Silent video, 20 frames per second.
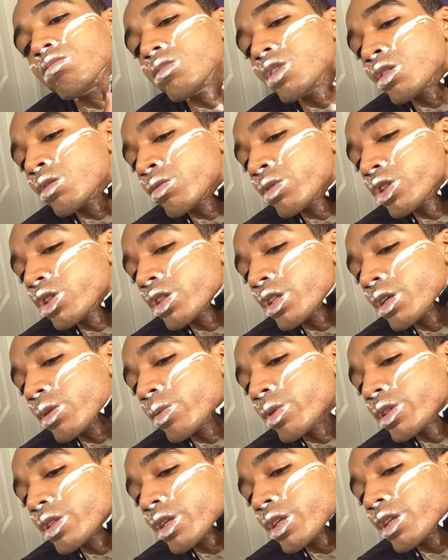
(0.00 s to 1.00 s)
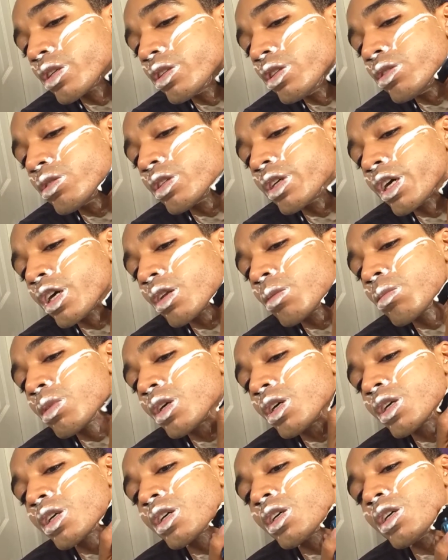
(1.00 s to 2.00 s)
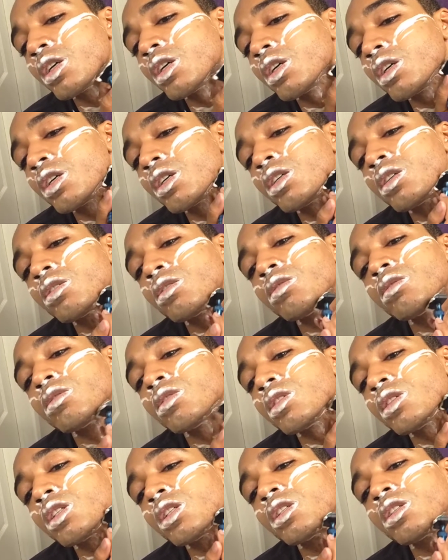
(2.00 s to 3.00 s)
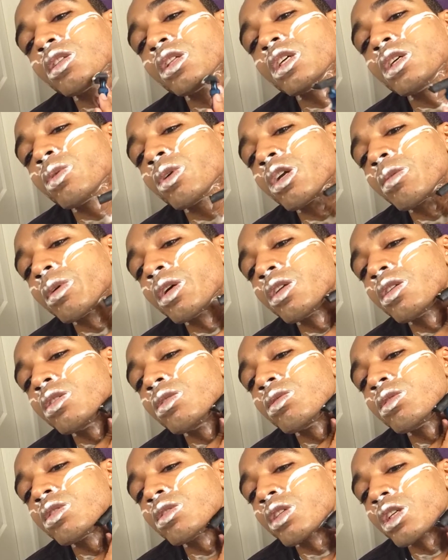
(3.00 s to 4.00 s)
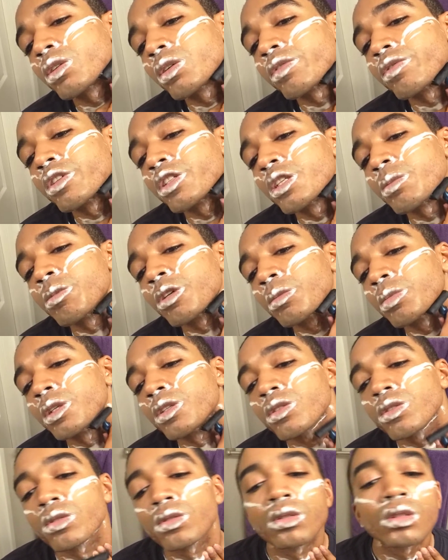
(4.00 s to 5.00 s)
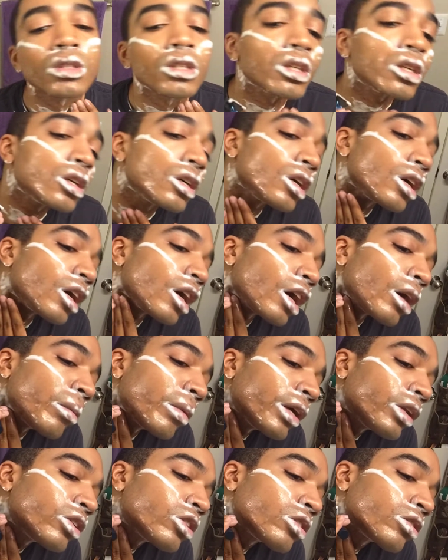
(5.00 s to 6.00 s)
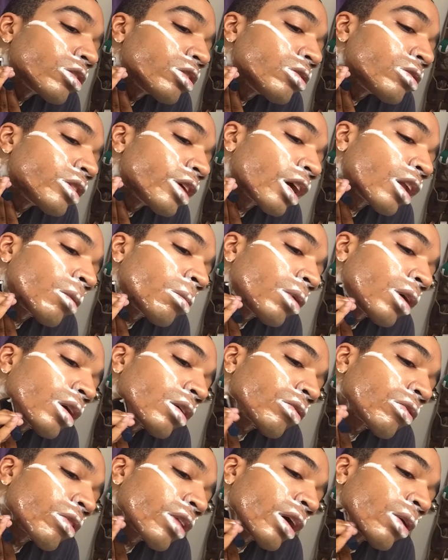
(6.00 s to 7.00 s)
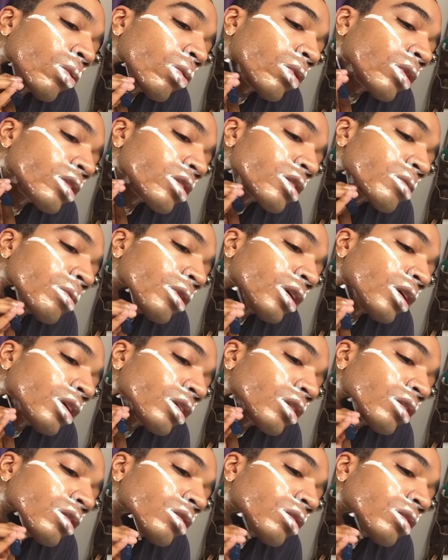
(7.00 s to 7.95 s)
Originally, I wasn't going to use the Allen block. I think what I may do, since I don't have a styptic pencil, I may just use the Allen block for that one spot.